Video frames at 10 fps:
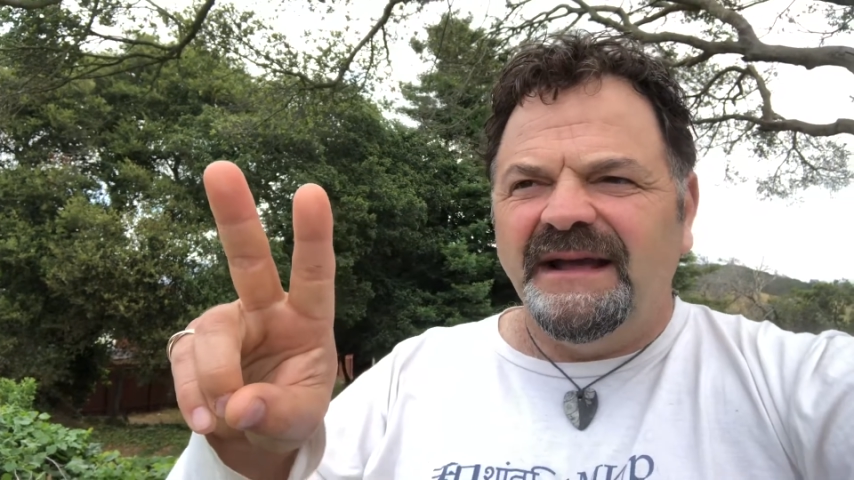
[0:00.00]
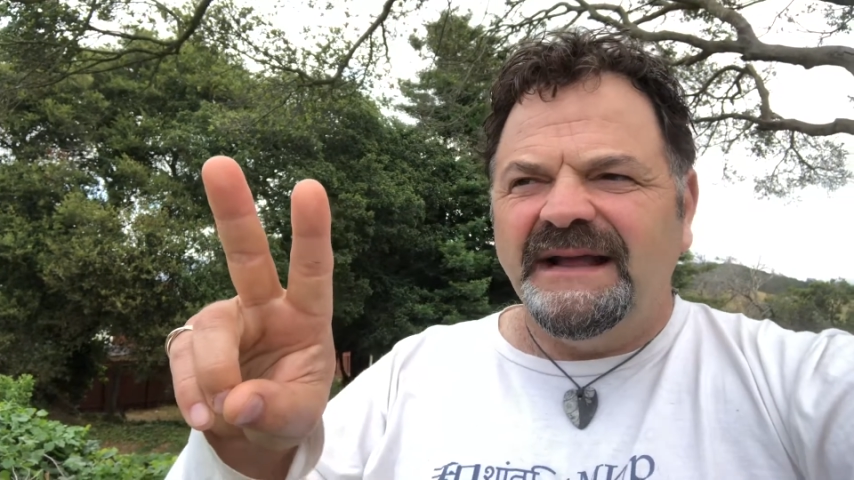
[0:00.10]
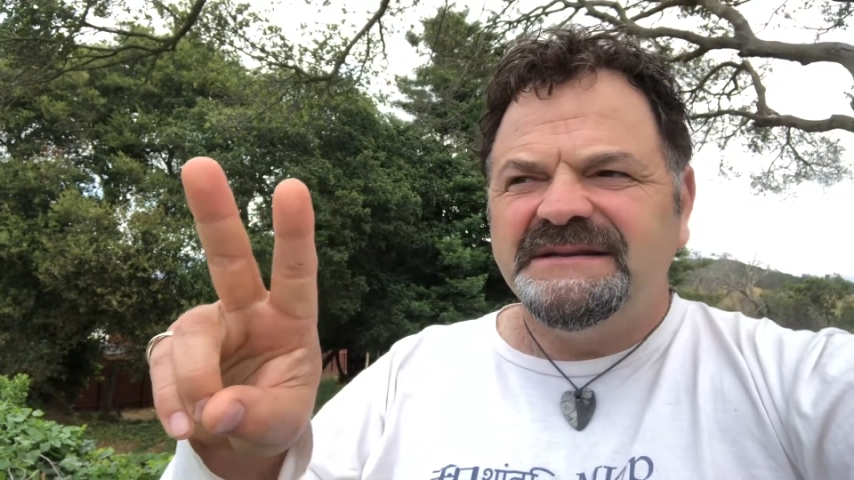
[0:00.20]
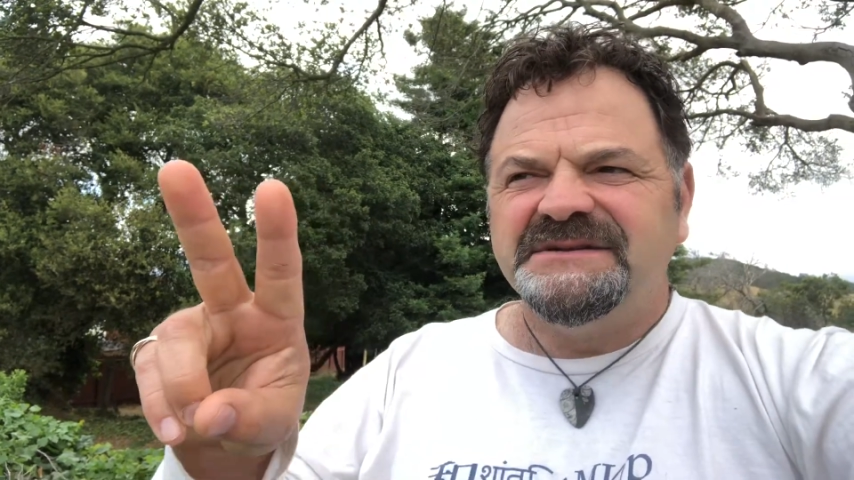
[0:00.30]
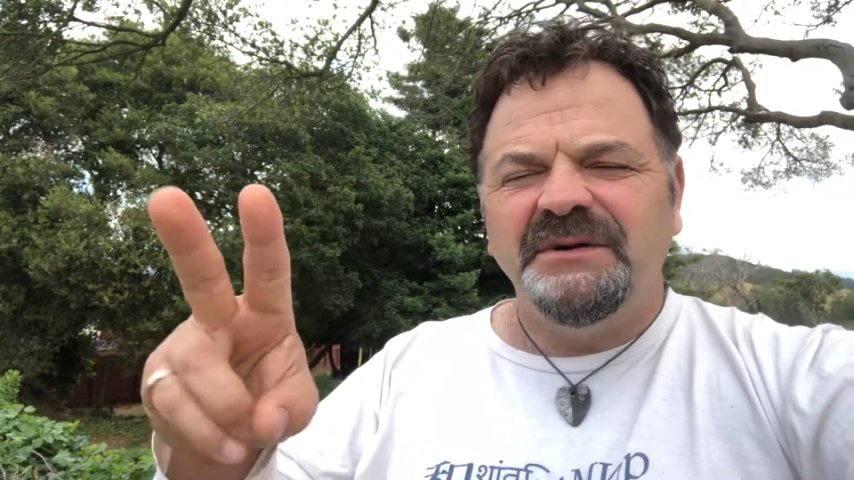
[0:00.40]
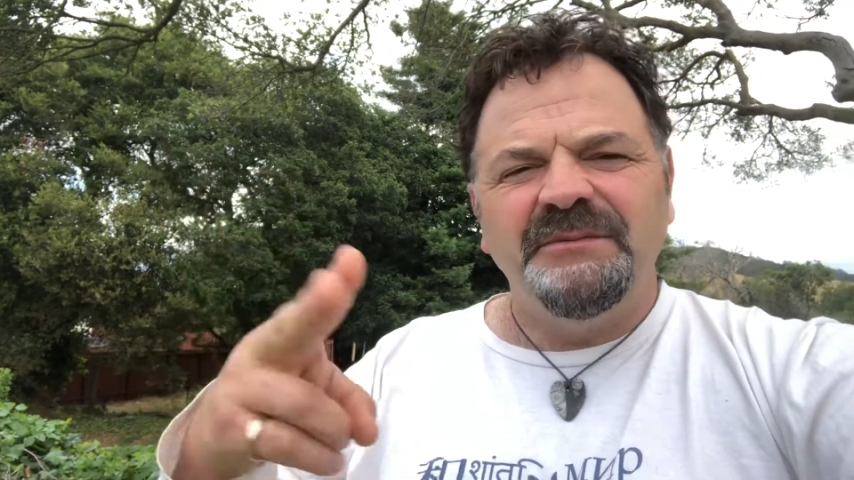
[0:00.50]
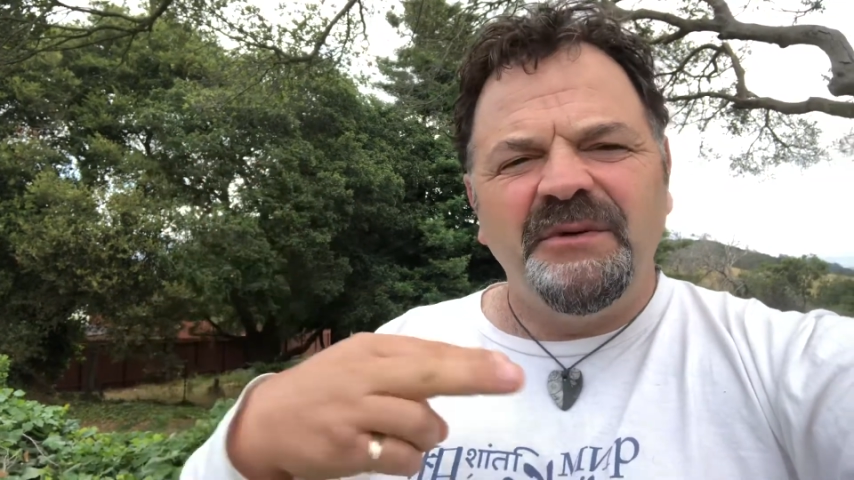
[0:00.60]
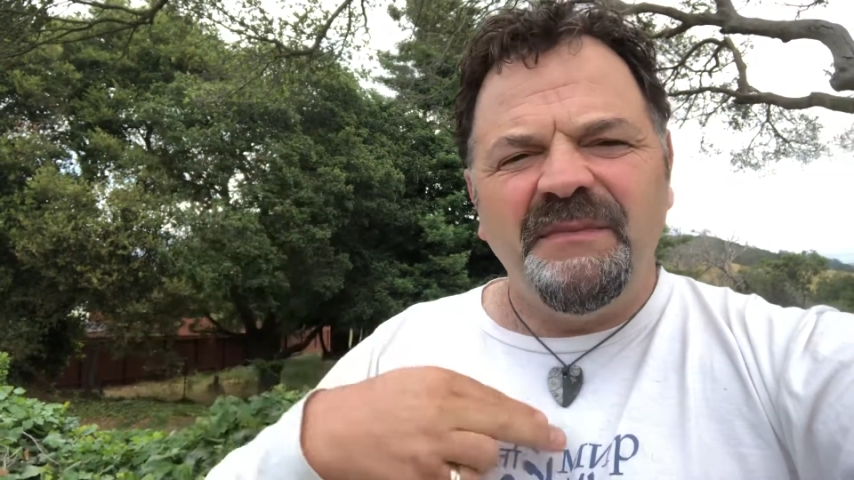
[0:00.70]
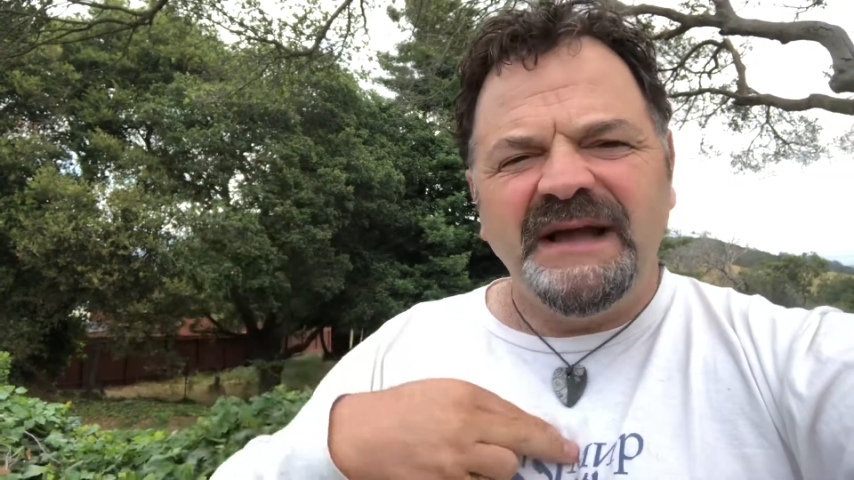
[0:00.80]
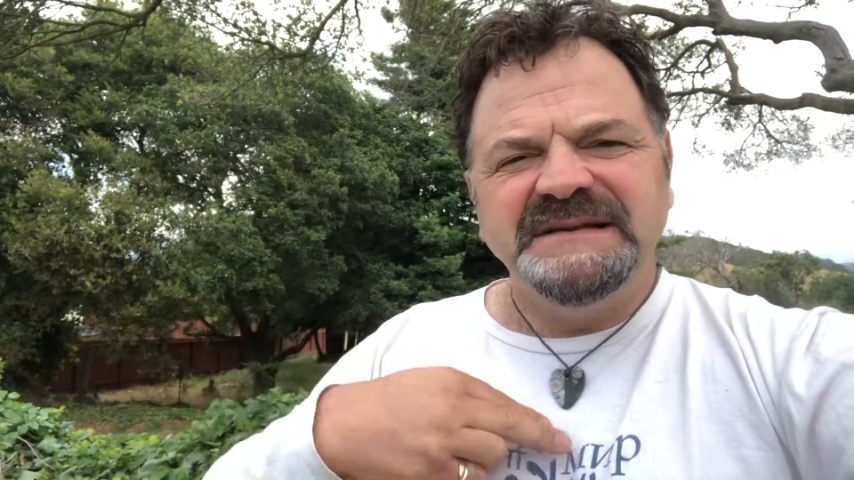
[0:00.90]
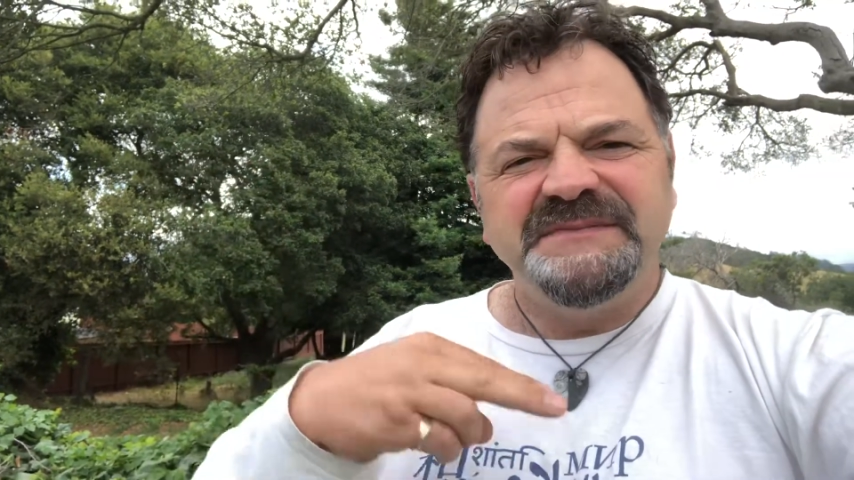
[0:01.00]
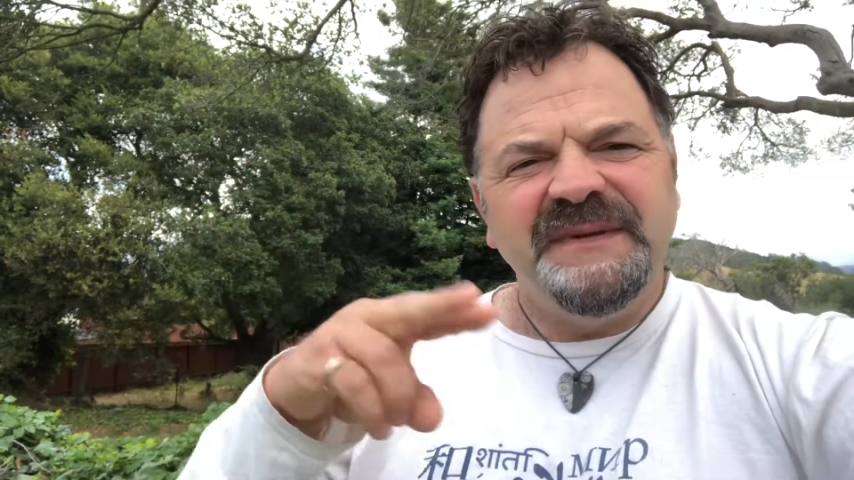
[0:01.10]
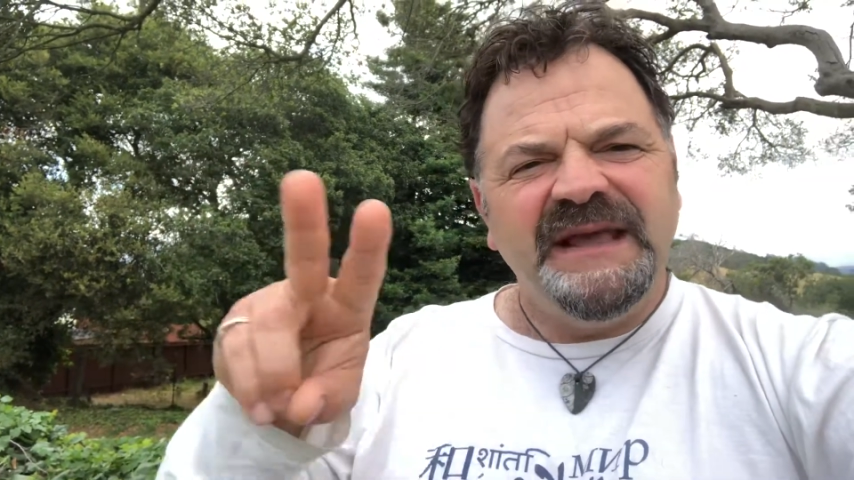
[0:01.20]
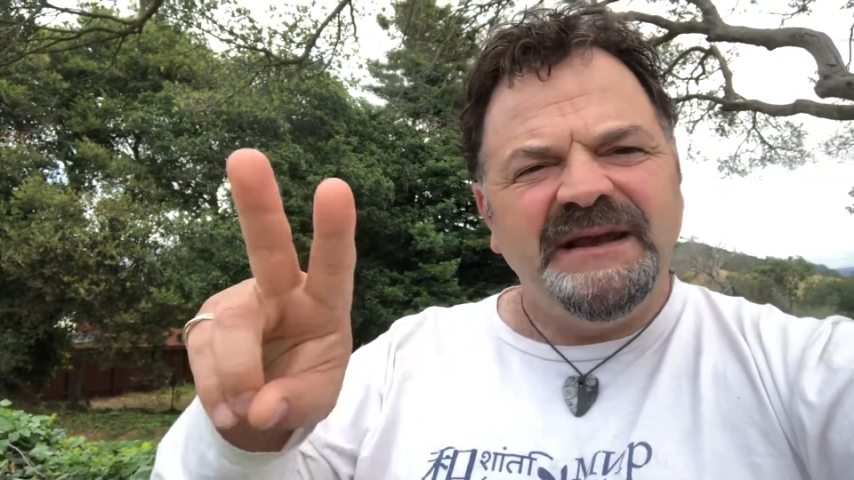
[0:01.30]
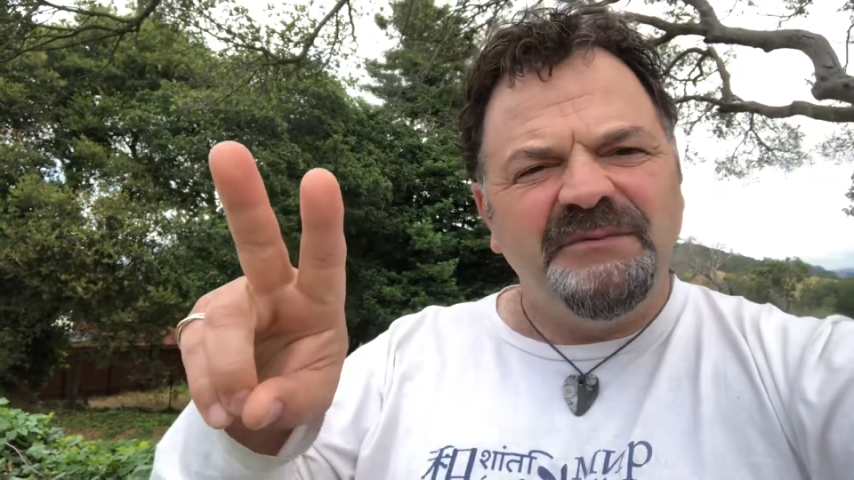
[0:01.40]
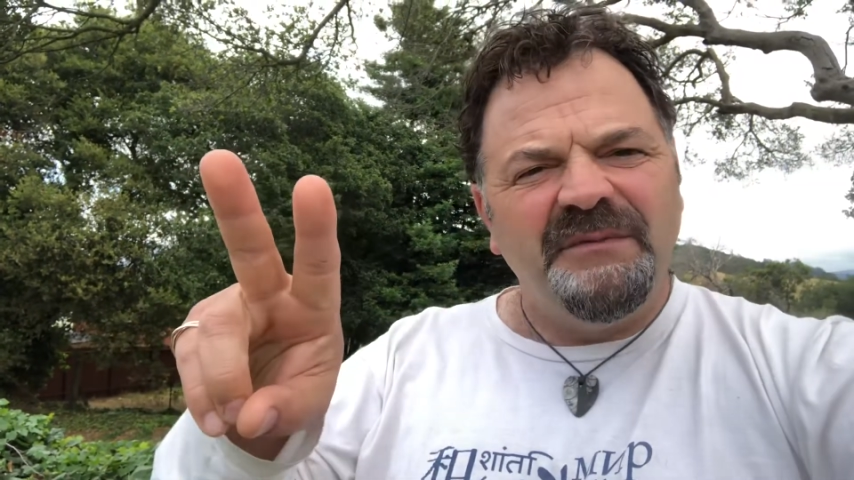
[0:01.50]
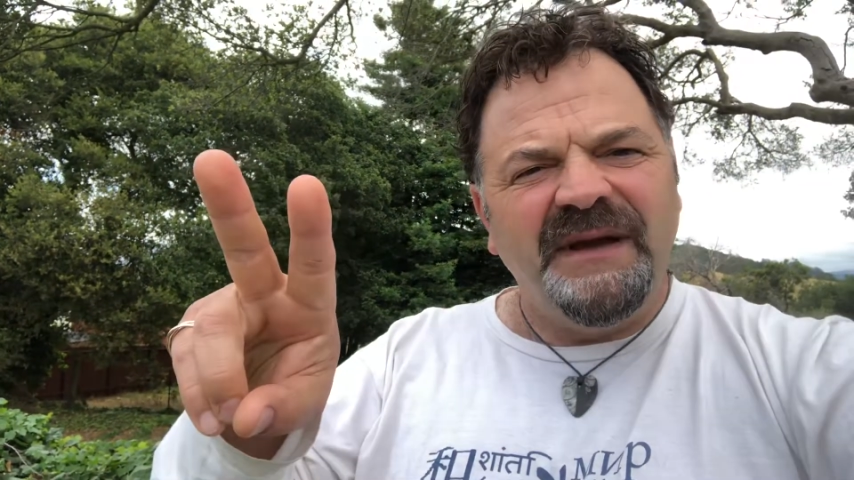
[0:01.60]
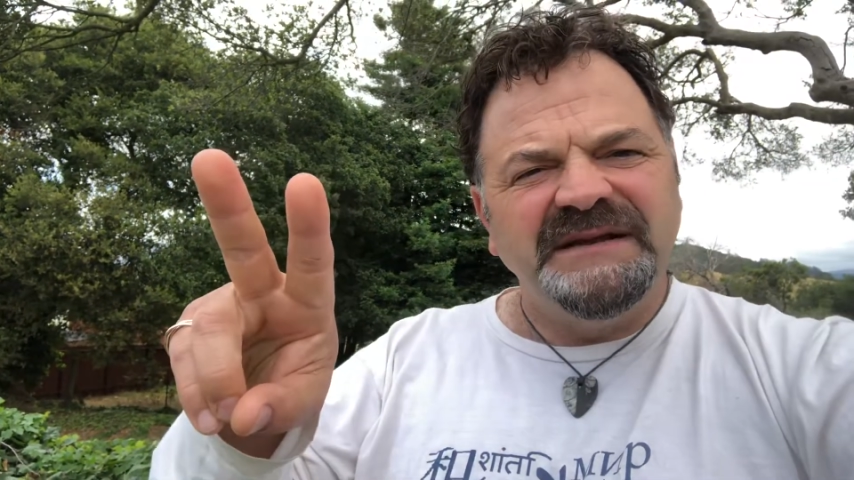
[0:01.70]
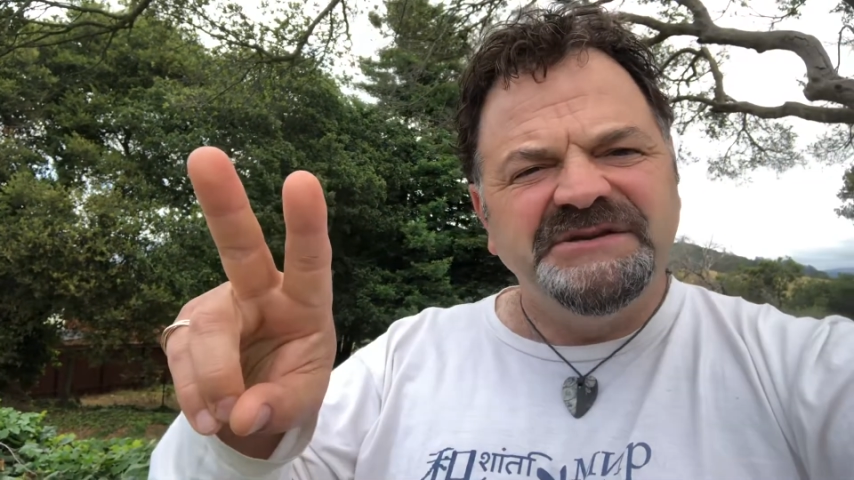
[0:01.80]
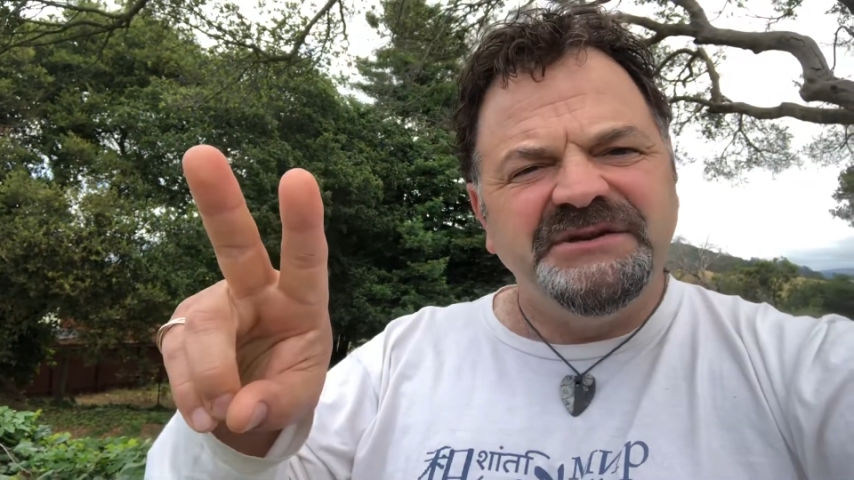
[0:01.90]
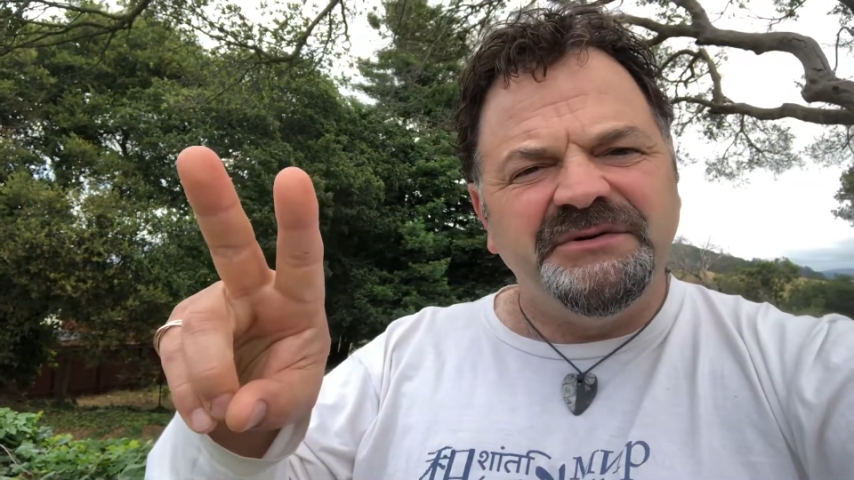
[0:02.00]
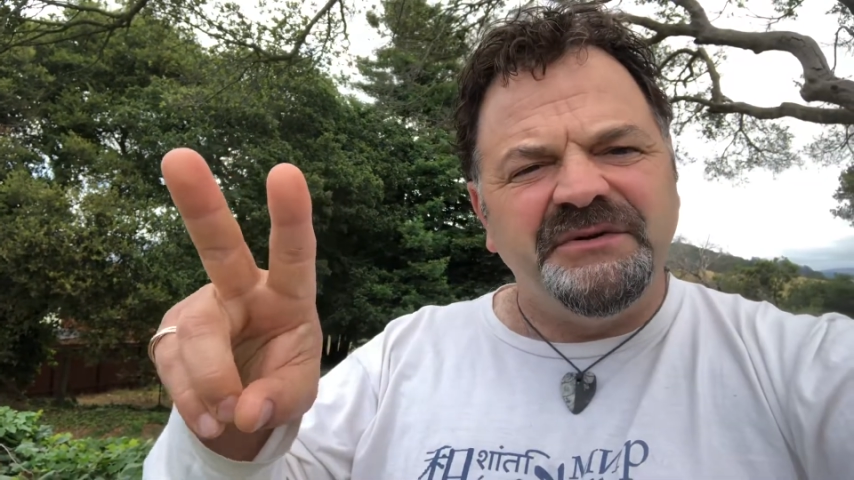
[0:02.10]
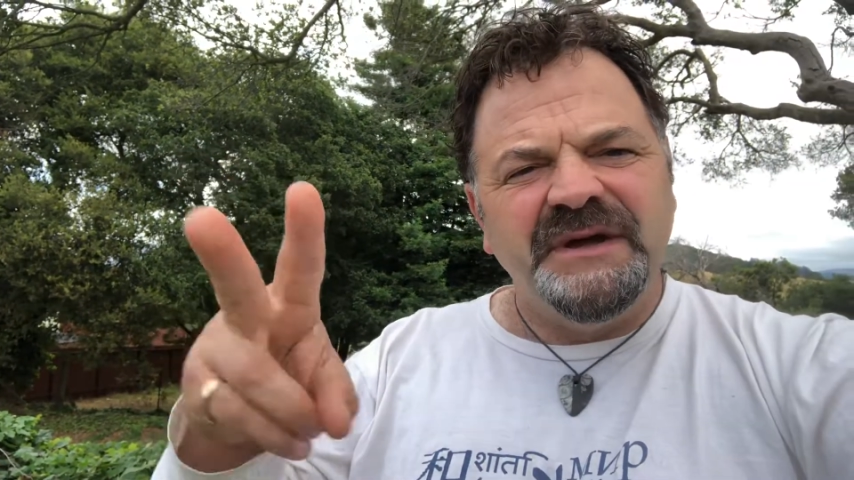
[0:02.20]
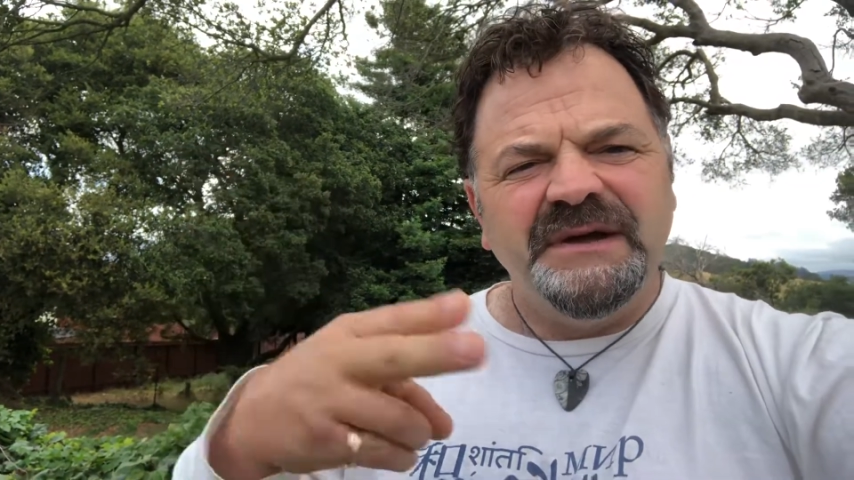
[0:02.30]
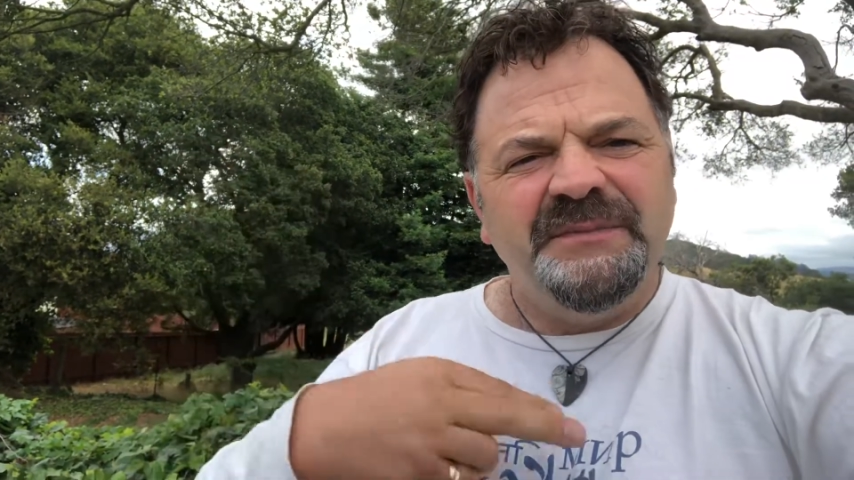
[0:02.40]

And so it reminds me and it reminds you,